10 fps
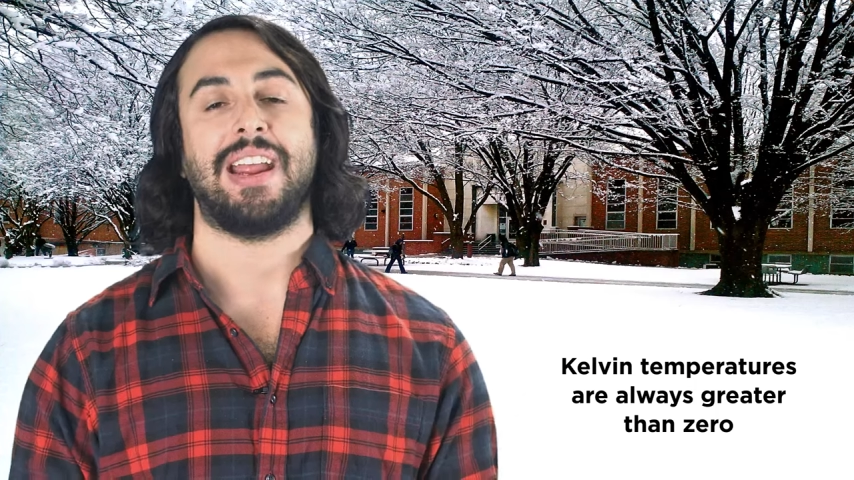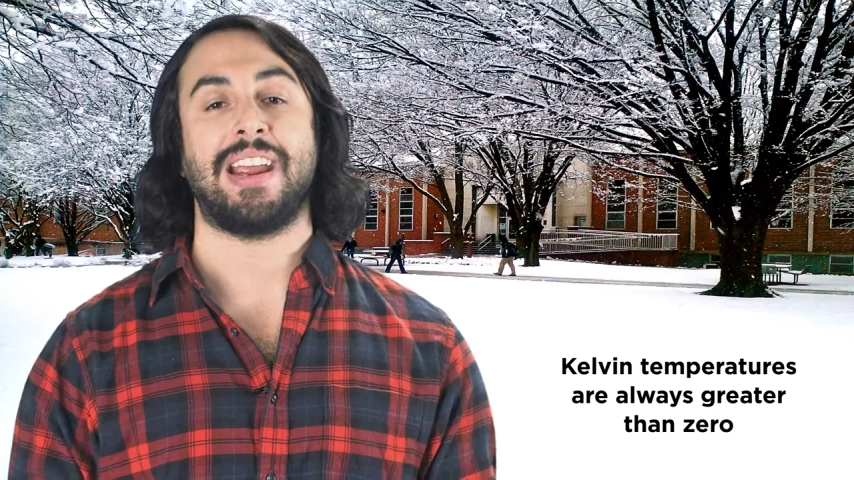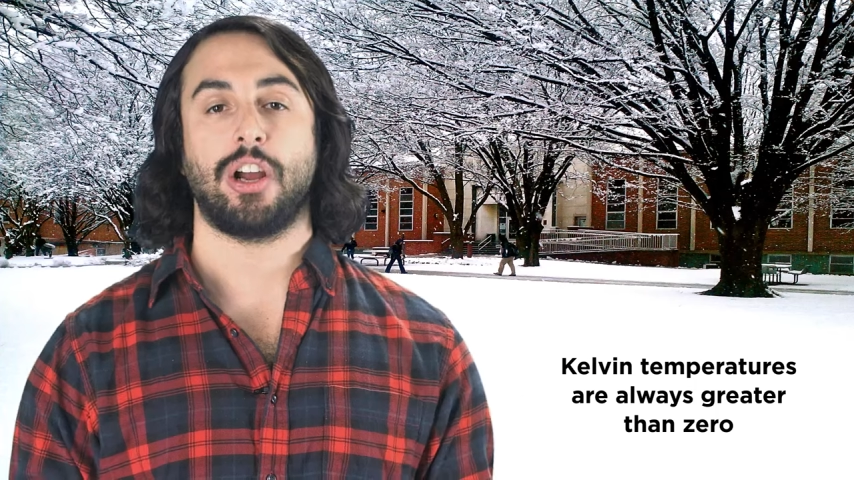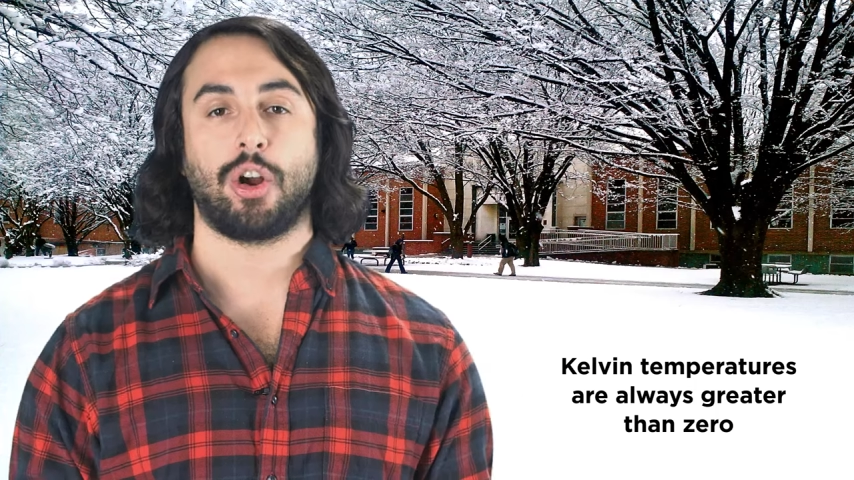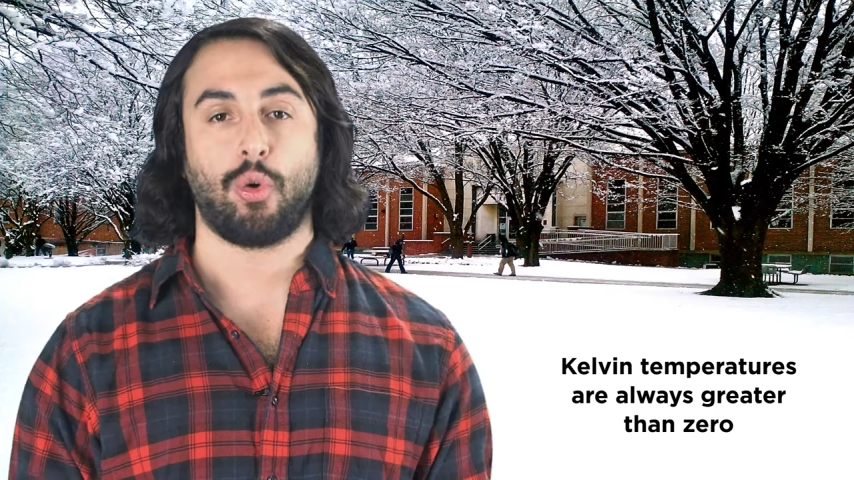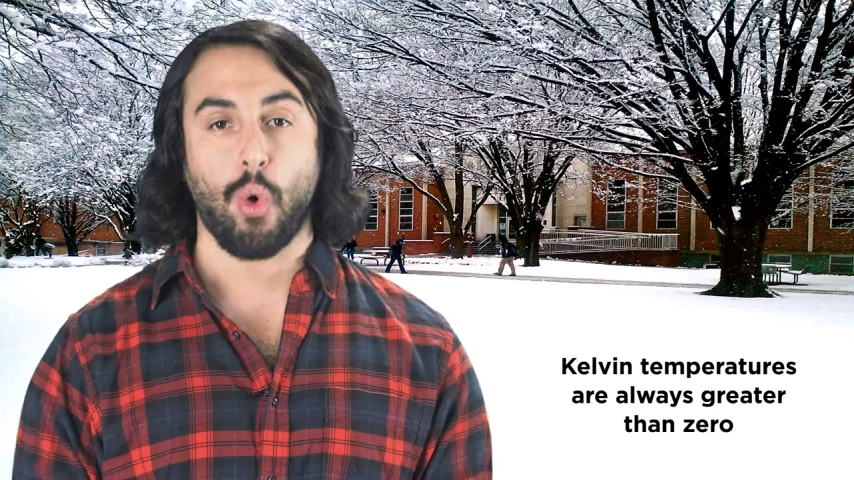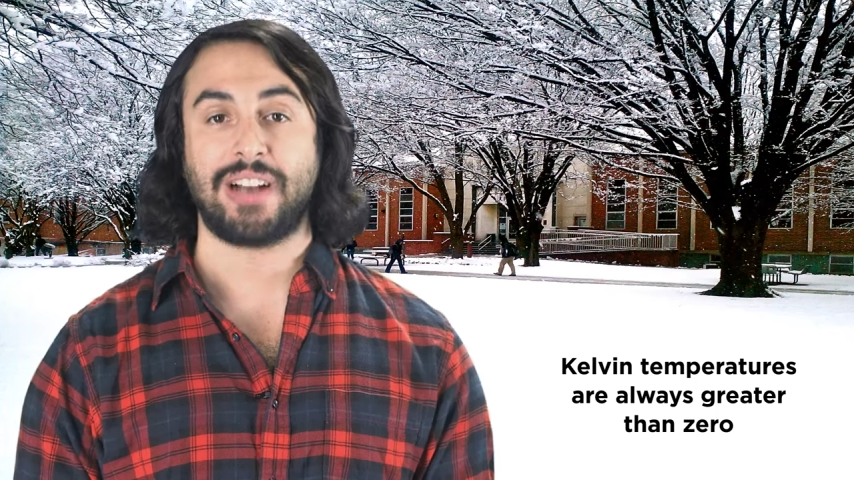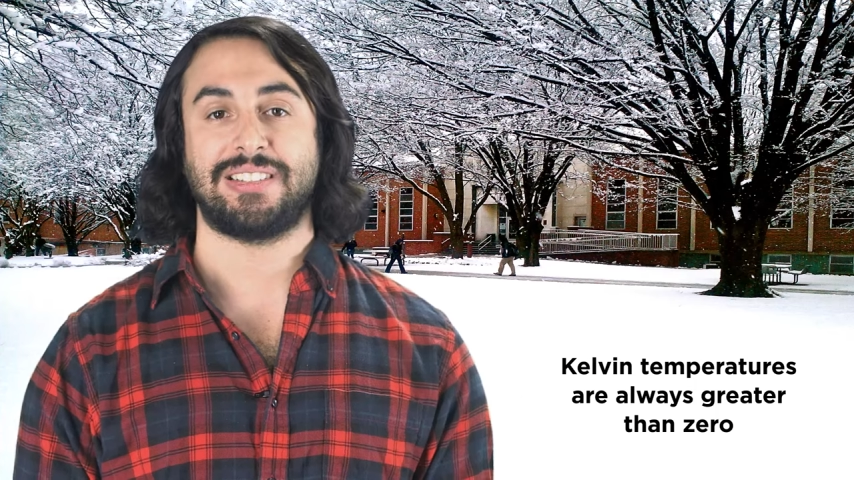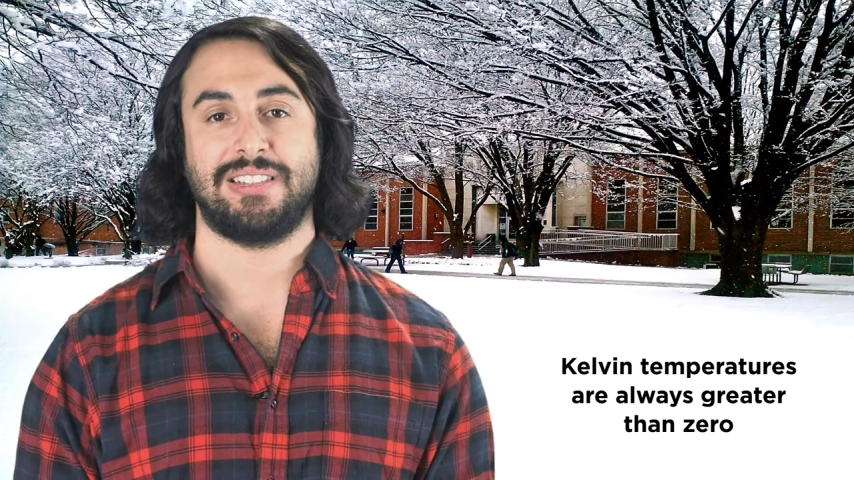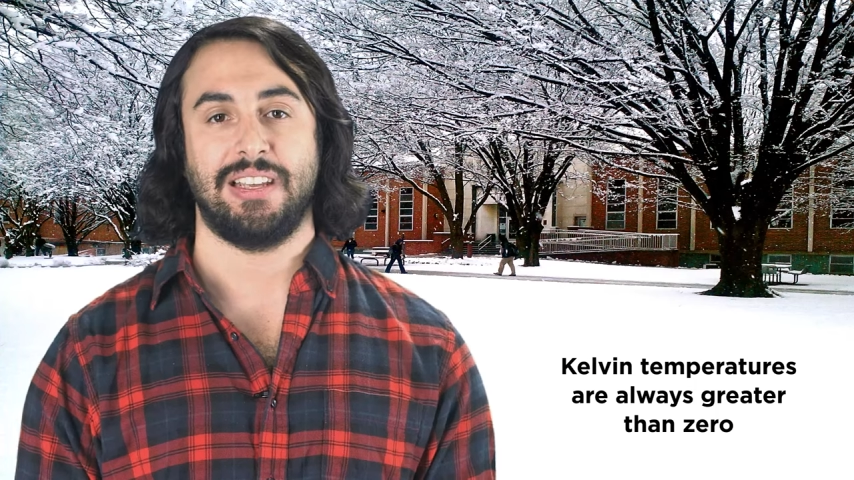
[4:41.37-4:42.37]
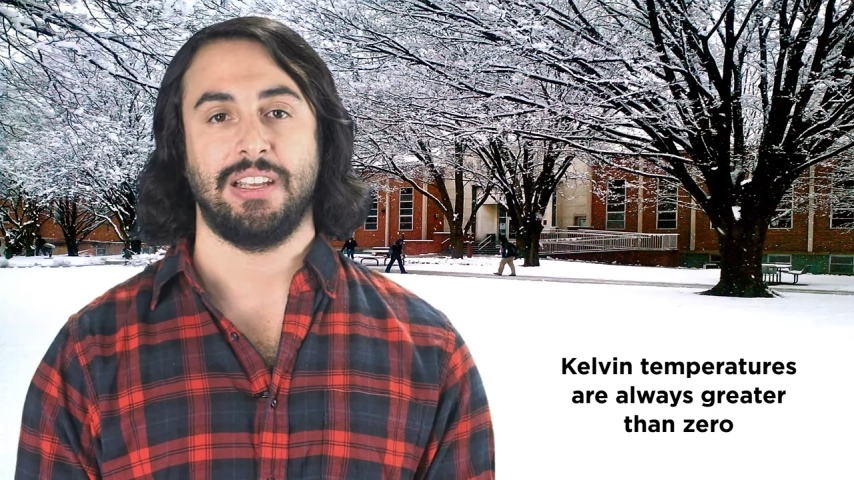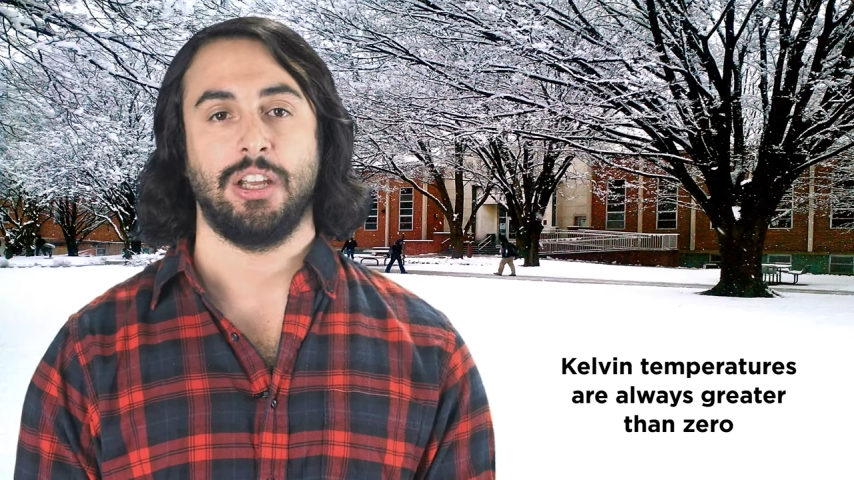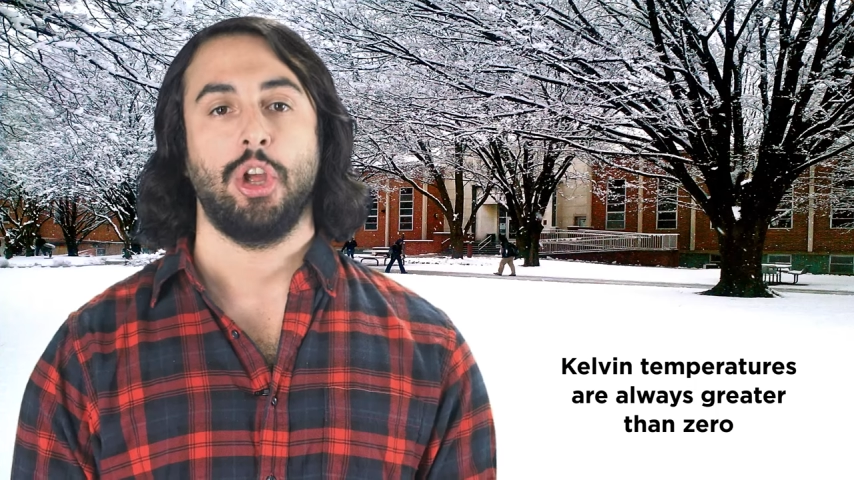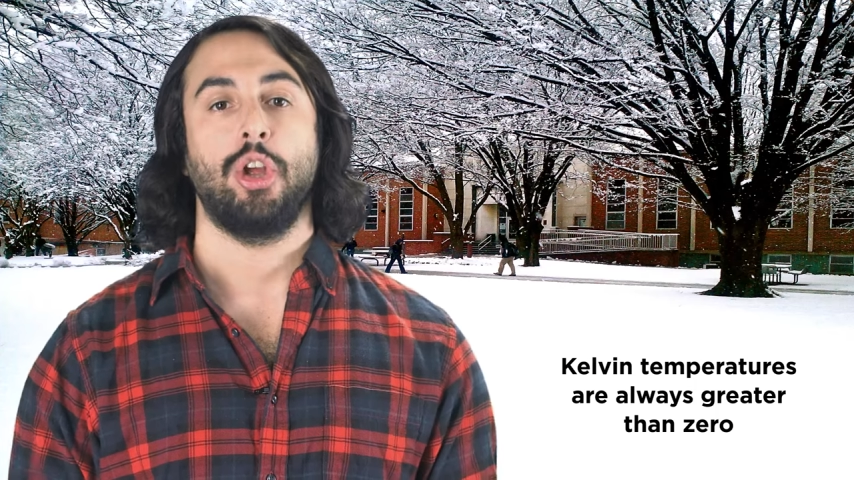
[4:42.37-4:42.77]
in a quantity